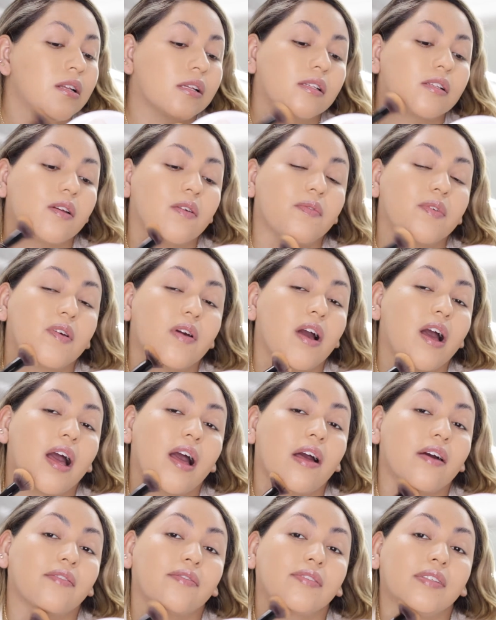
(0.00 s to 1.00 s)
So if you
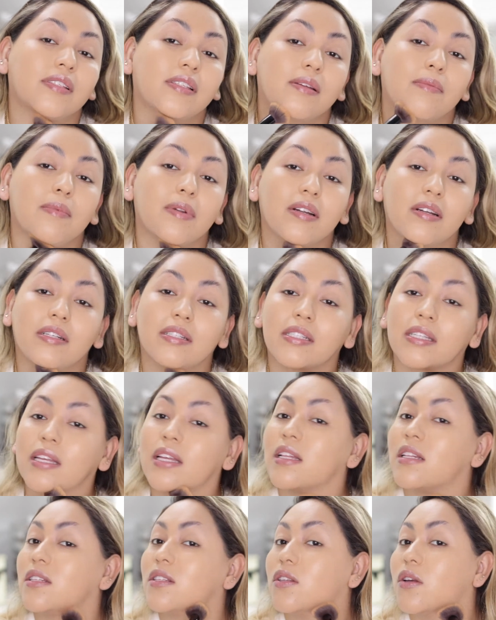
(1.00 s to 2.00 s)
have similar
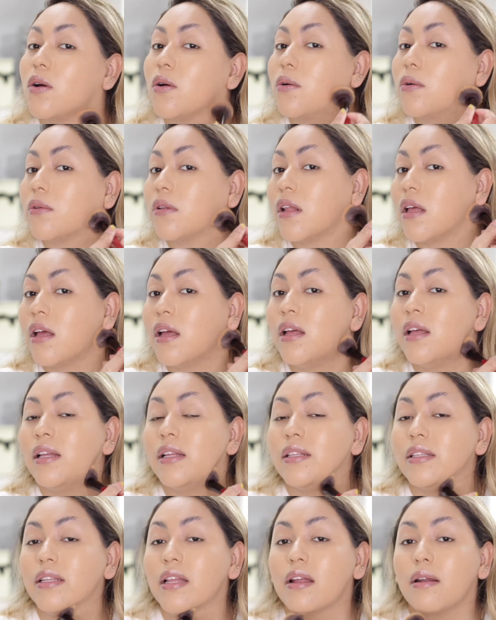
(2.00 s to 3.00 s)
skin tone
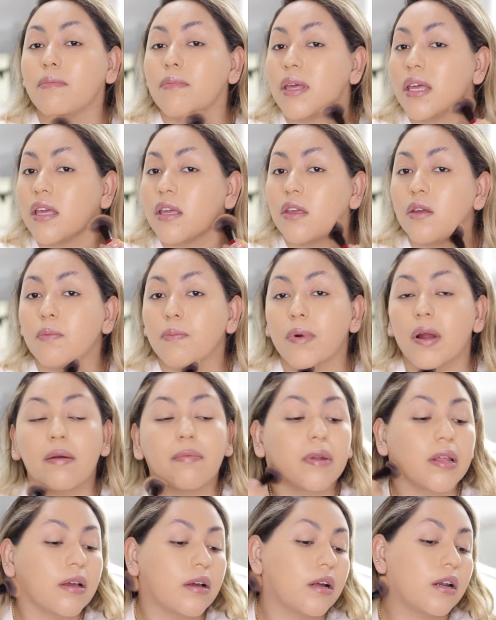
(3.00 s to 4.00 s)
than me, you're
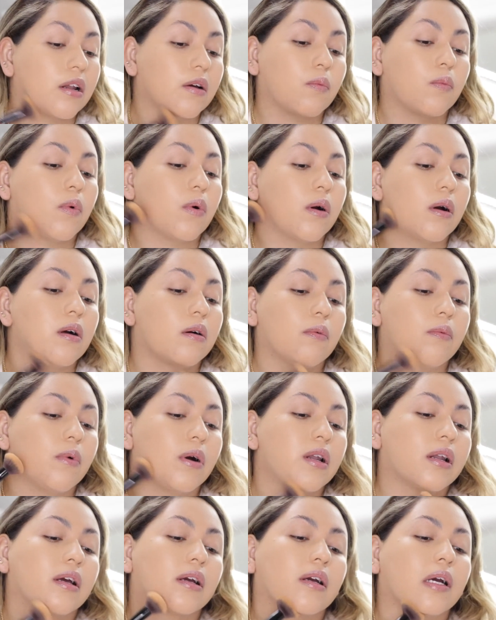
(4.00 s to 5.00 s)
probably gonna
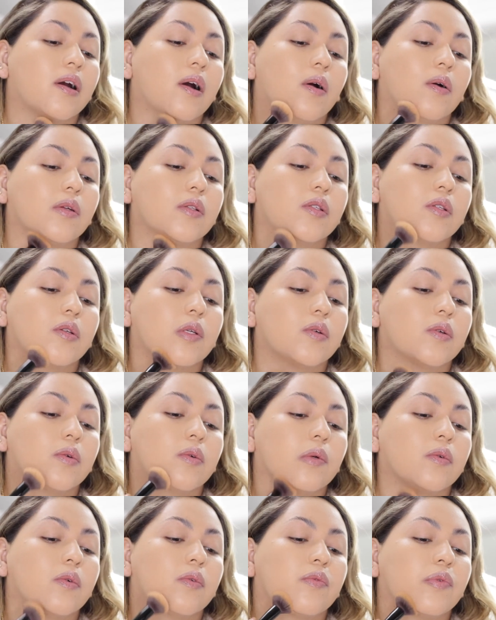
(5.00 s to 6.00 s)
want to go
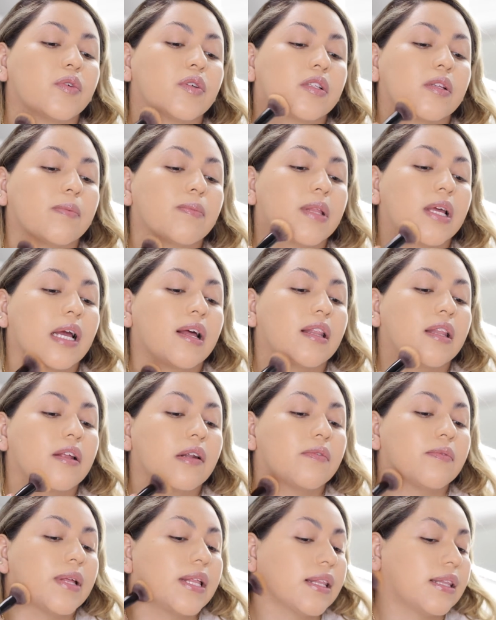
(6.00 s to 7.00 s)
for something a
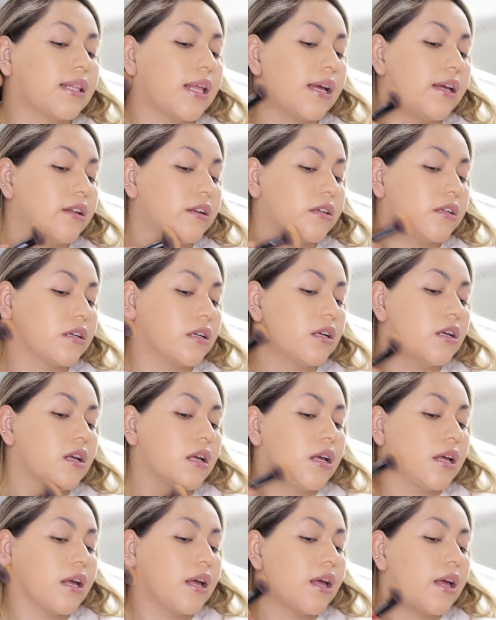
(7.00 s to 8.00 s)
little bit lighter
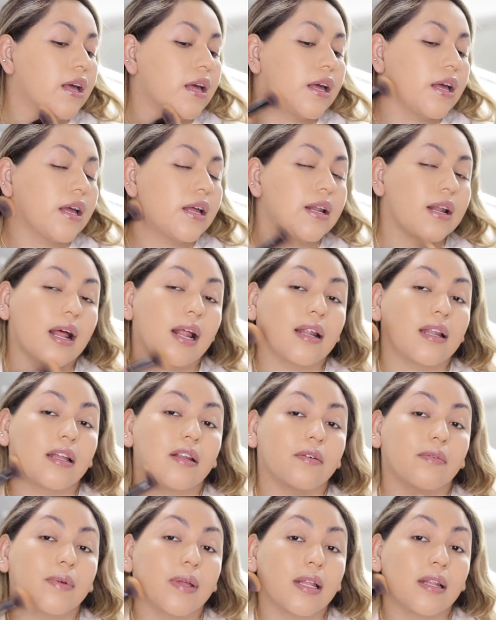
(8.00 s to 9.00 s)
and a
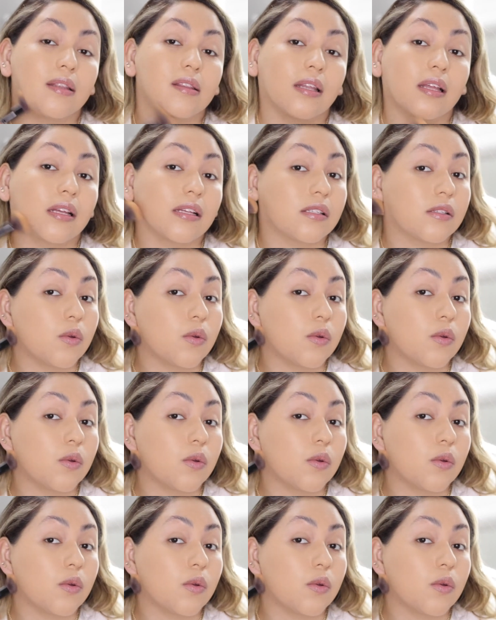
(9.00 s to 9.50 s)
little bit less